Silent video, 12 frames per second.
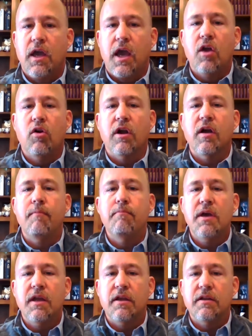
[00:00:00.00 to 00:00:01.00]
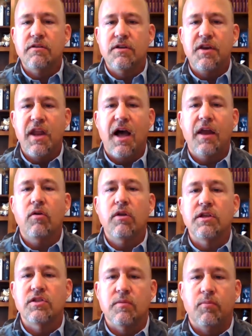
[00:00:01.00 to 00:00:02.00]
and are committed to not
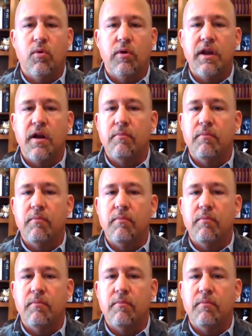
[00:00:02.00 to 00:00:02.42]
only supporting